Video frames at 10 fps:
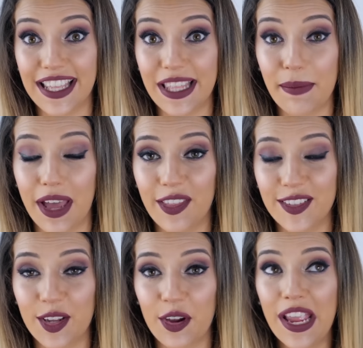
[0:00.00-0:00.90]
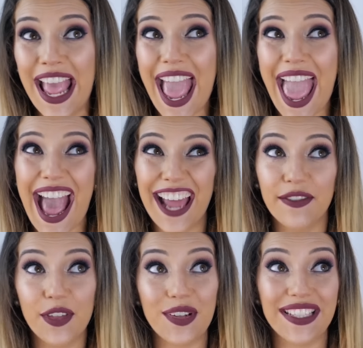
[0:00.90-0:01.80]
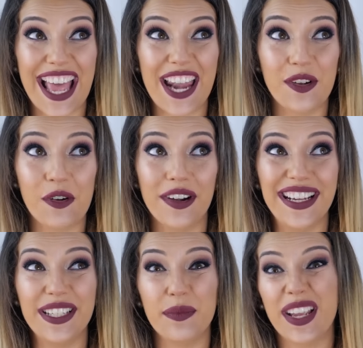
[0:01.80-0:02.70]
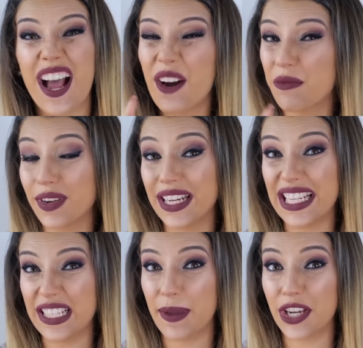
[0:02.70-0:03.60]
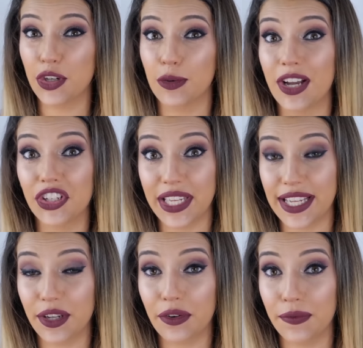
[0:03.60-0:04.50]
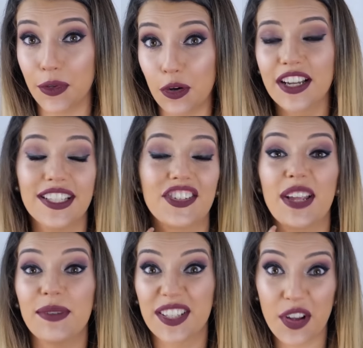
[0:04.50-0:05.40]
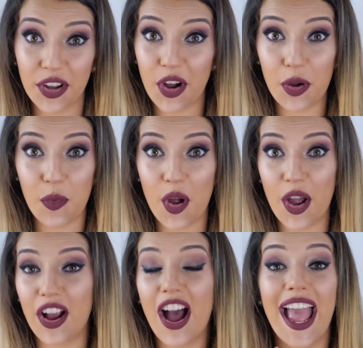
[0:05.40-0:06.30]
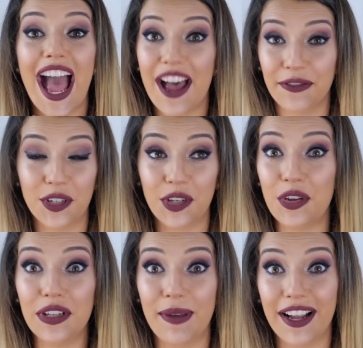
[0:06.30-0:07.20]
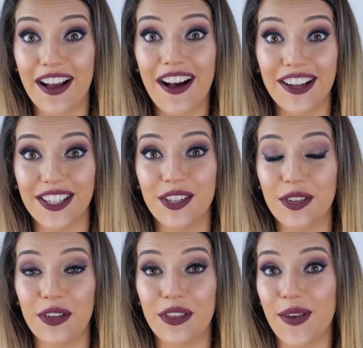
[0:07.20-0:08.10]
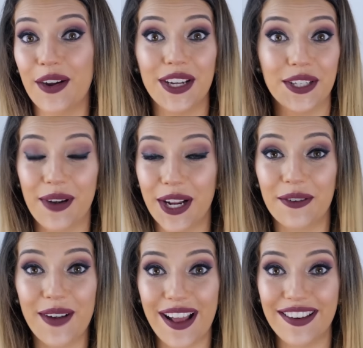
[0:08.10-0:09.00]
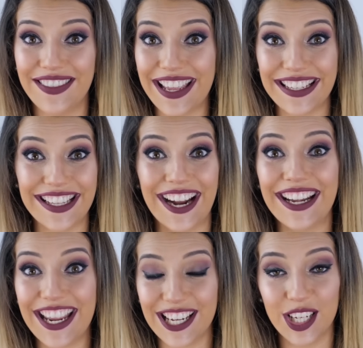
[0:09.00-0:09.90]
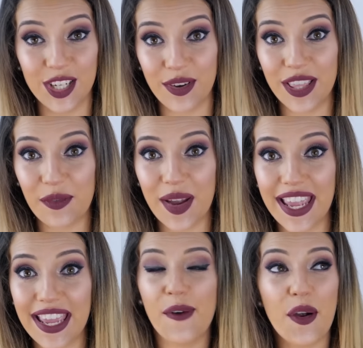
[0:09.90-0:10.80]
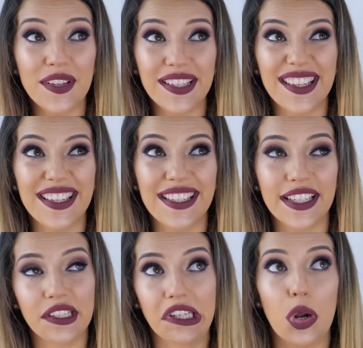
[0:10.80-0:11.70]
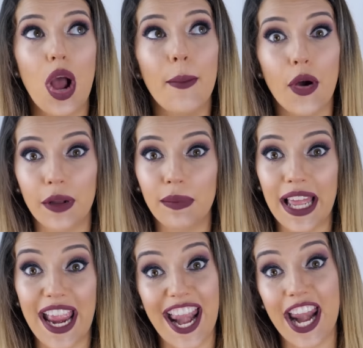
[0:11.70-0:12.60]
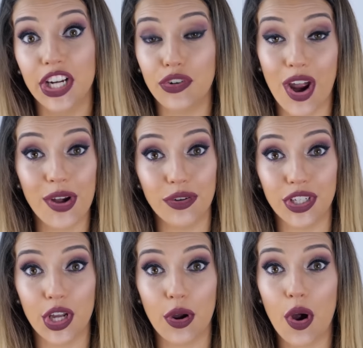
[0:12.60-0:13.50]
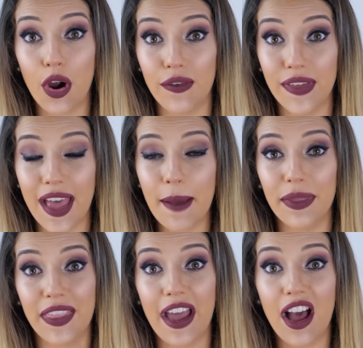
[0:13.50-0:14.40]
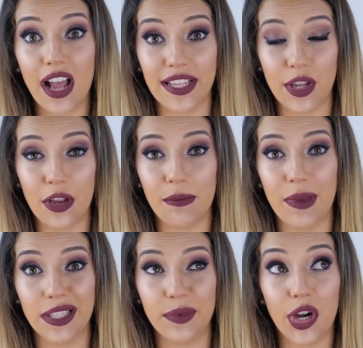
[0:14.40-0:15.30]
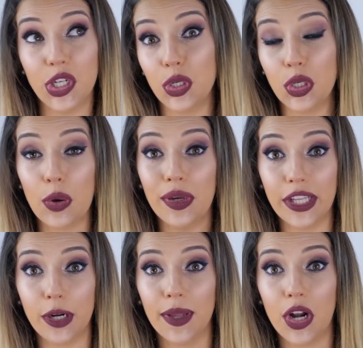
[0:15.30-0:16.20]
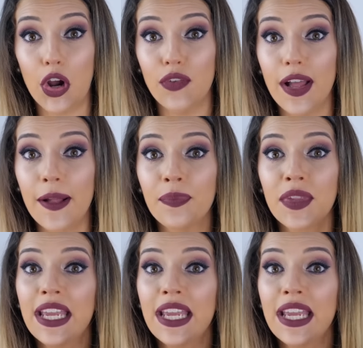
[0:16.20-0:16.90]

in the month. So out of those categories, we can't really spend too much less on fuel because James has got to go to work. I have to use my car to do the various running around things that I need to do in the week. Phones is, you know, I'm on a plan and I try not to go over that, but there are certain months where I do go a little bit over.